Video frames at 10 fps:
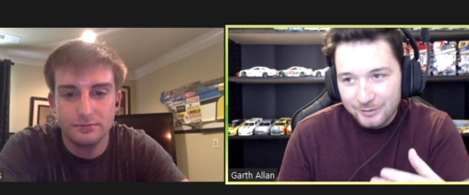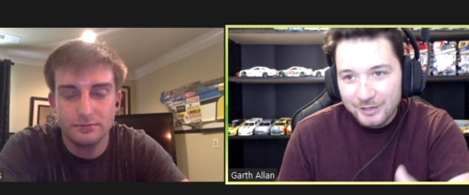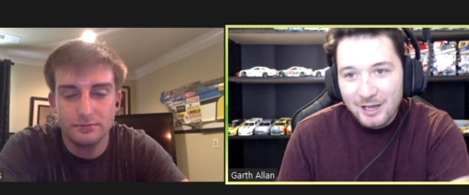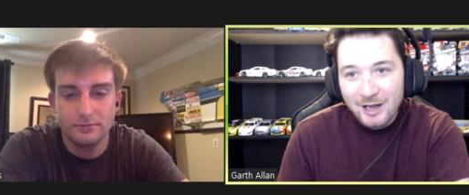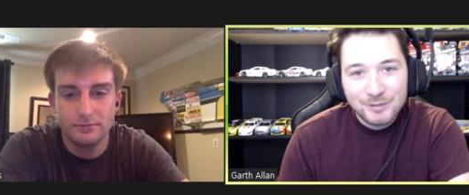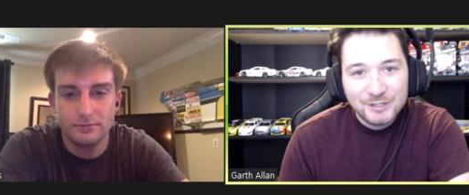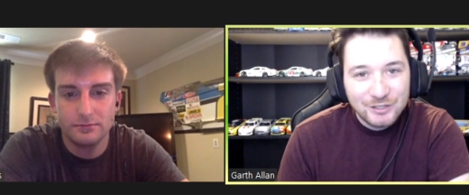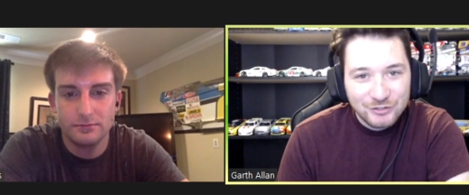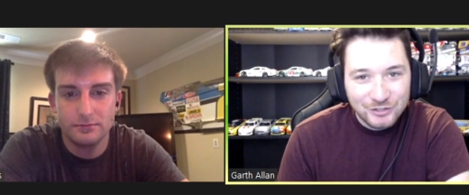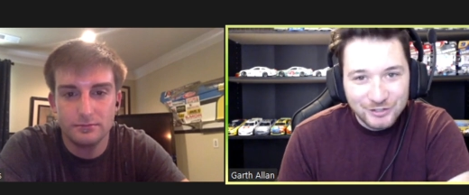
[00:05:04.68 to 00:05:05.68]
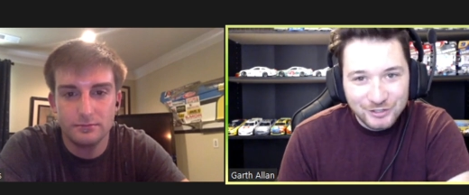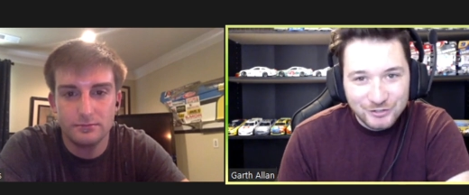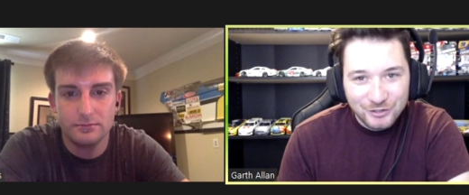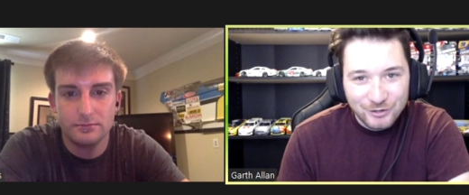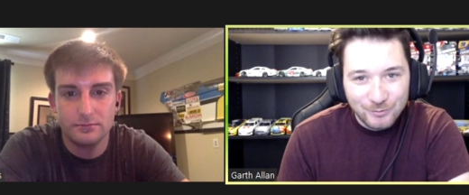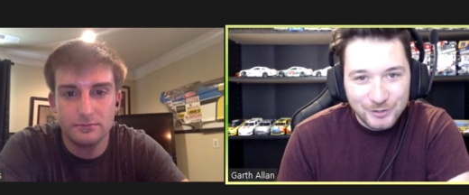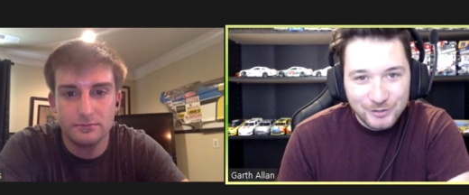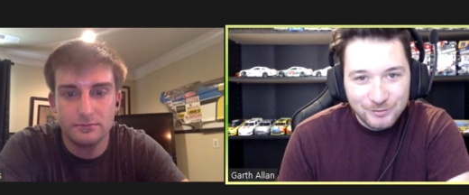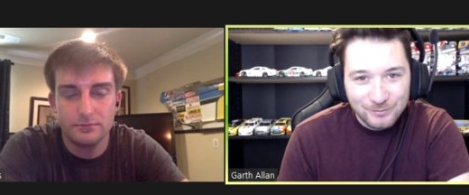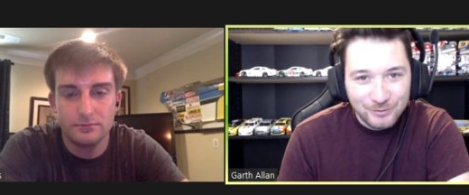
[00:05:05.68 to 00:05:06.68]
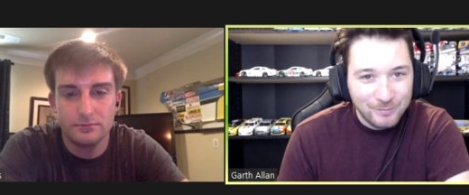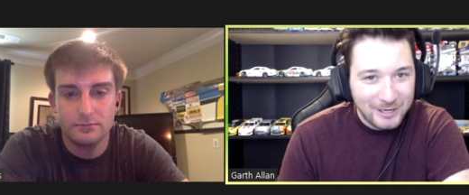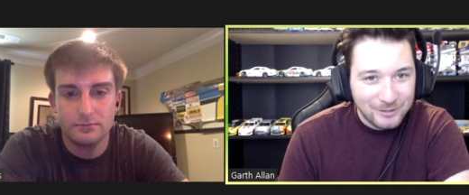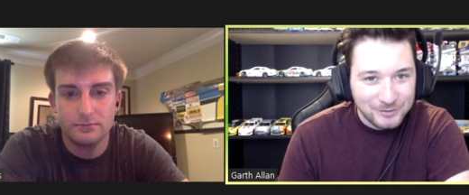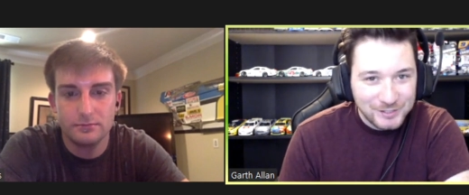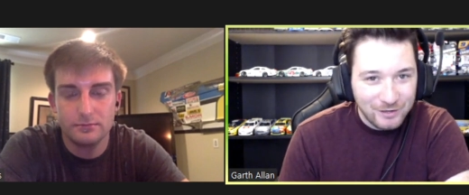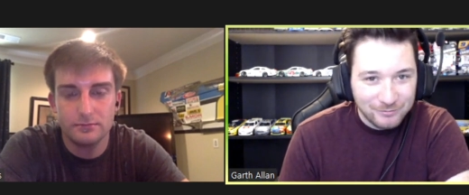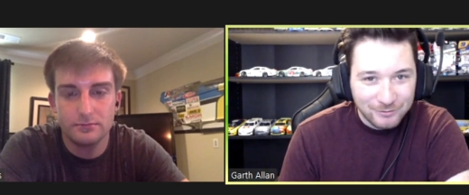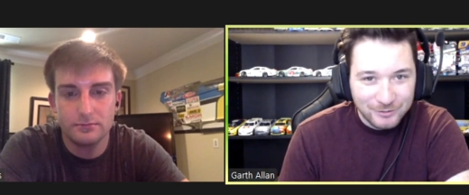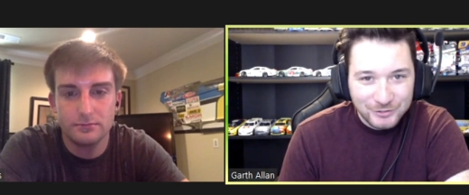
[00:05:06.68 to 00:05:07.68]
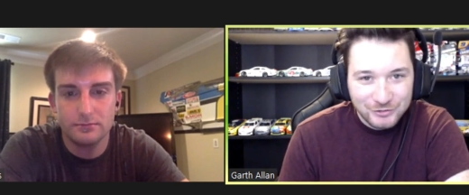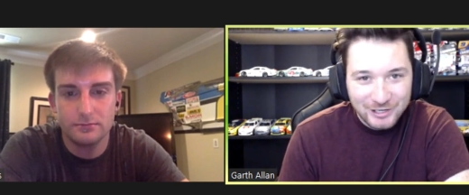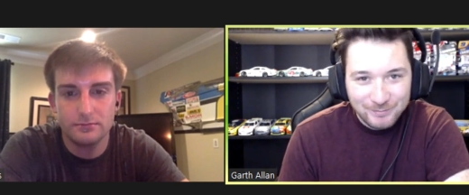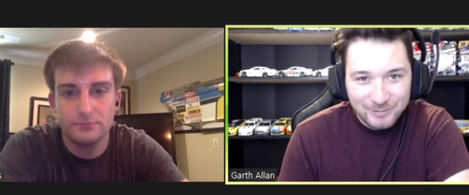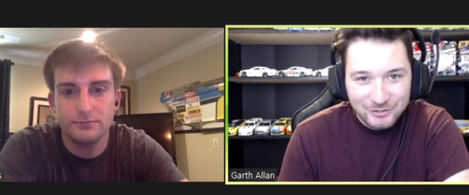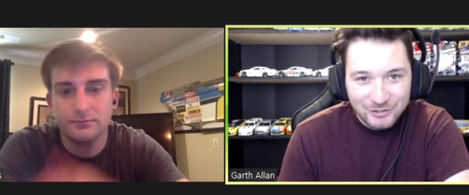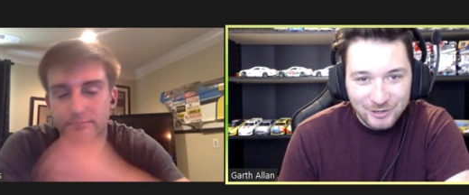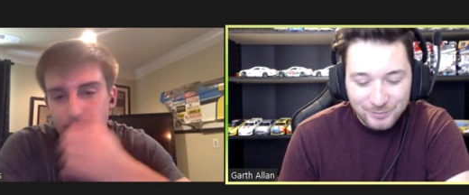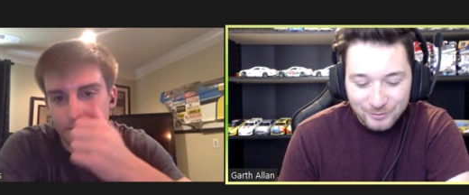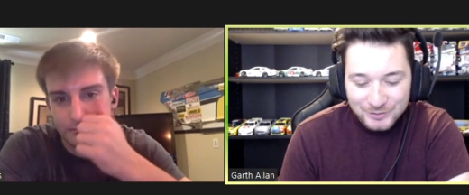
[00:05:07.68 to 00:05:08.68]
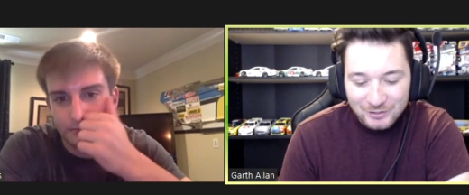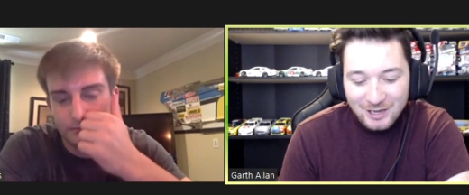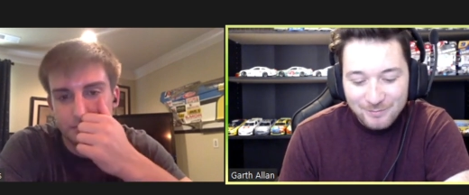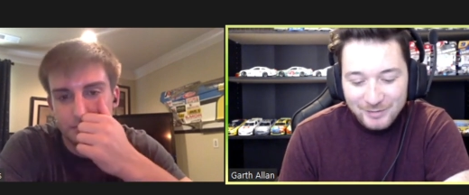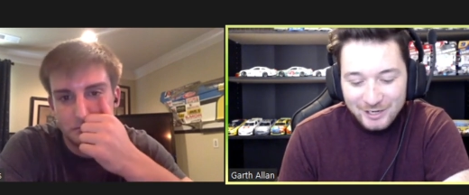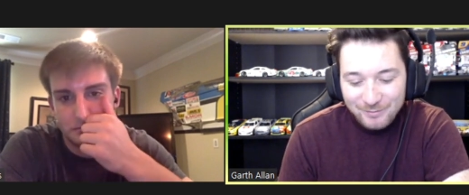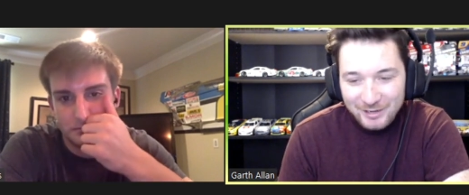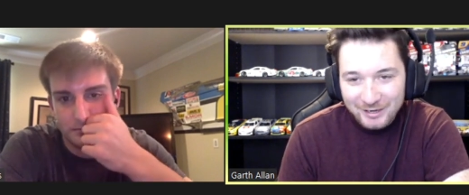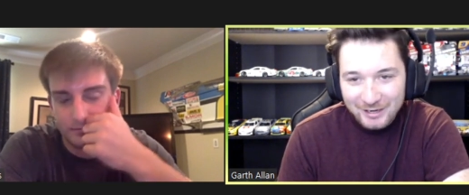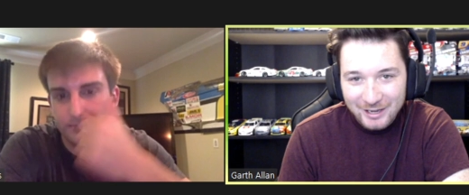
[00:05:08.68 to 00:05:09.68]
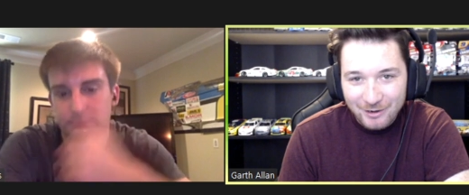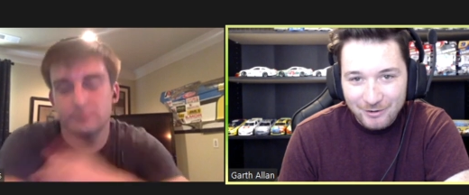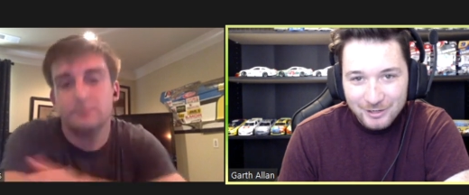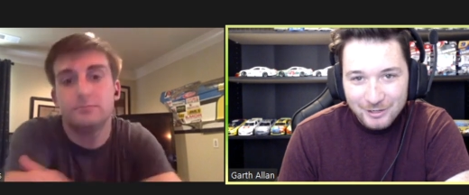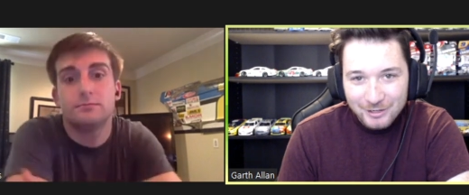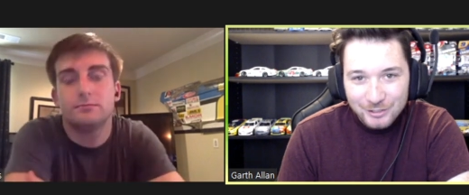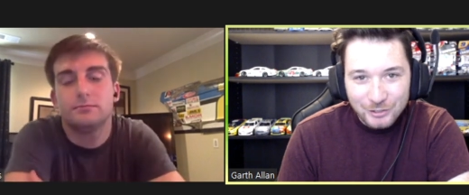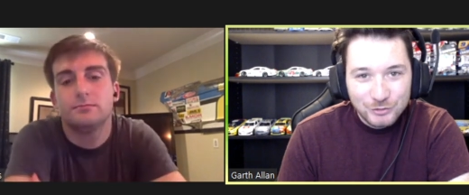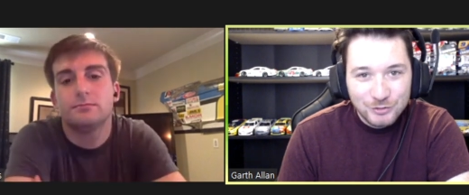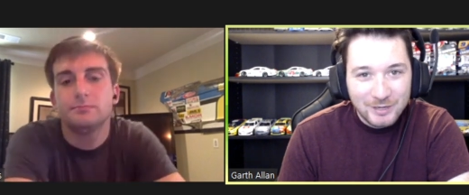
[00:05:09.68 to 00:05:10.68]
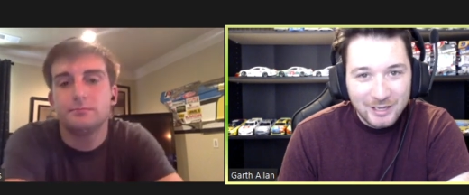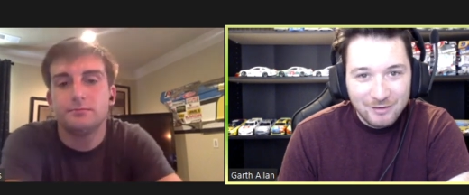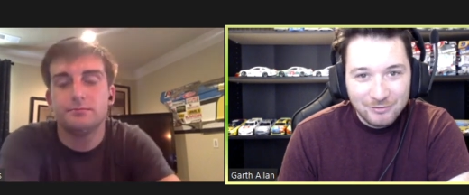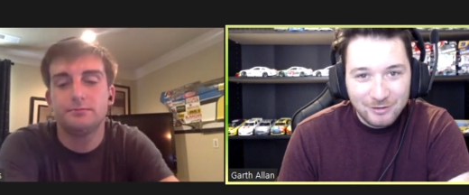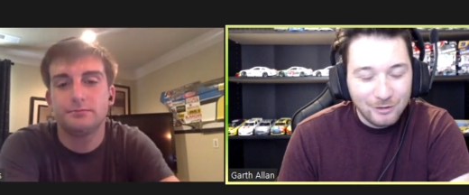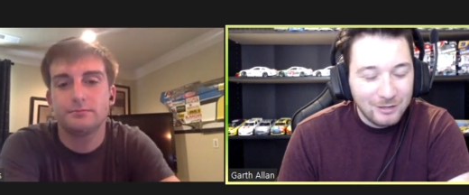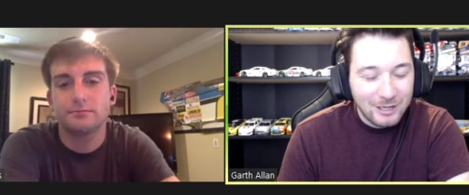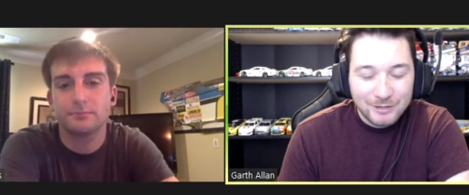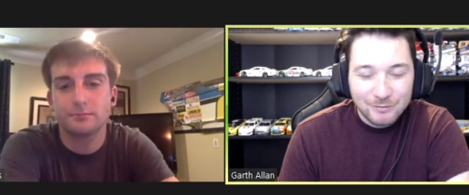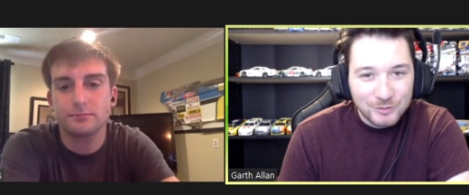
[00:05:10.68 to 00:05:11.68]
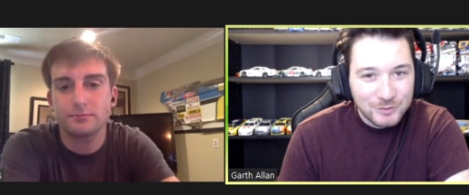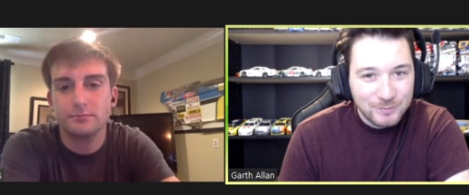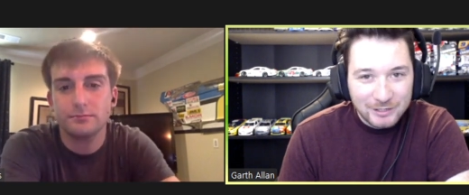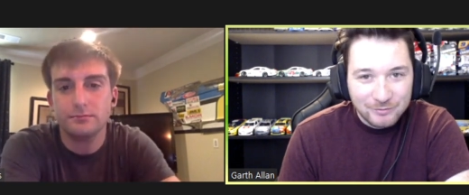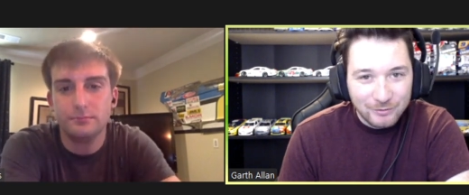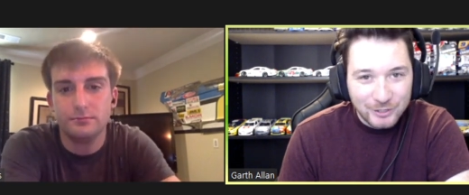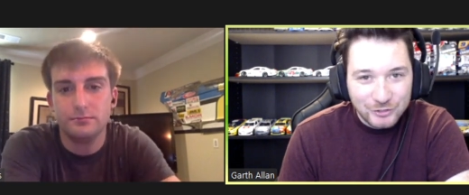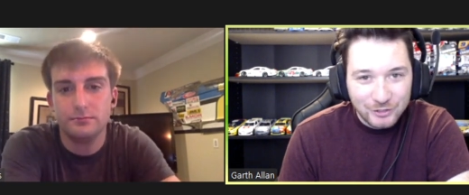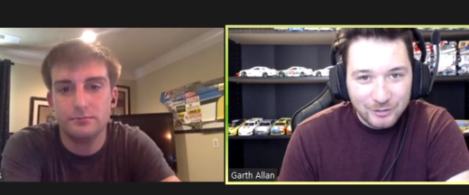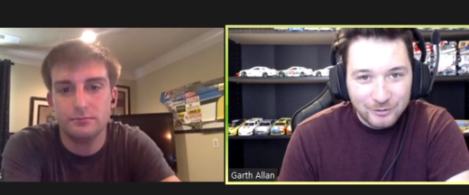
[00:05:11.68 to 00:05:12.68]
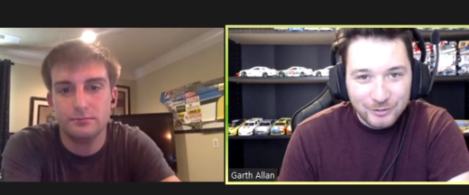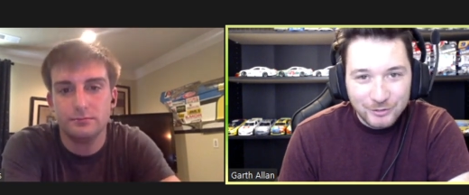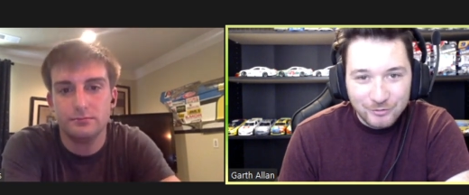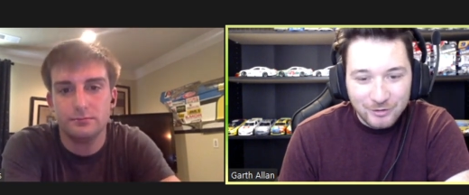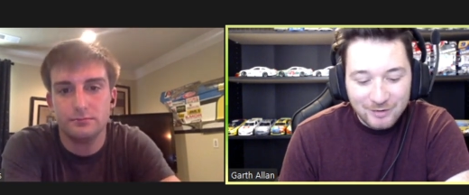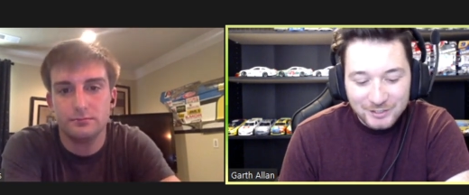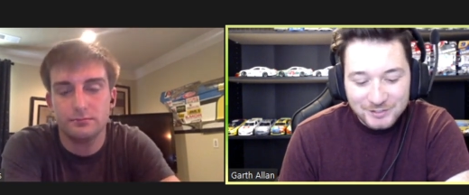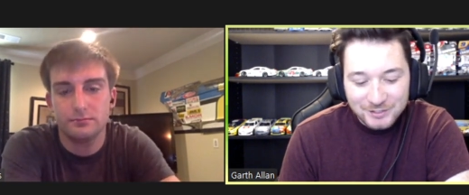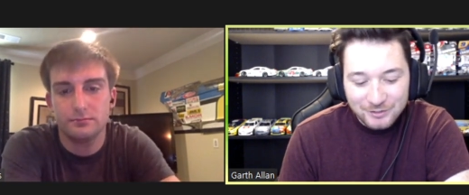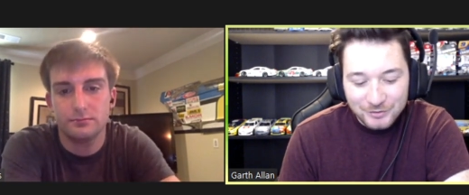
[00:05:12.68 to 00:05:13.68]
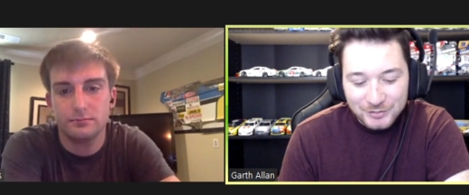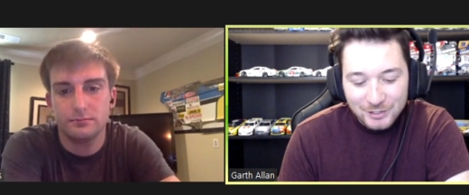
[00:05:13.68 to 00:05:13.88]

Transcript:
Speaker 1: the competition this year with, with Michael Self for this championship. There was a lot made about how you two have a lot of respect for each other and your driving skills.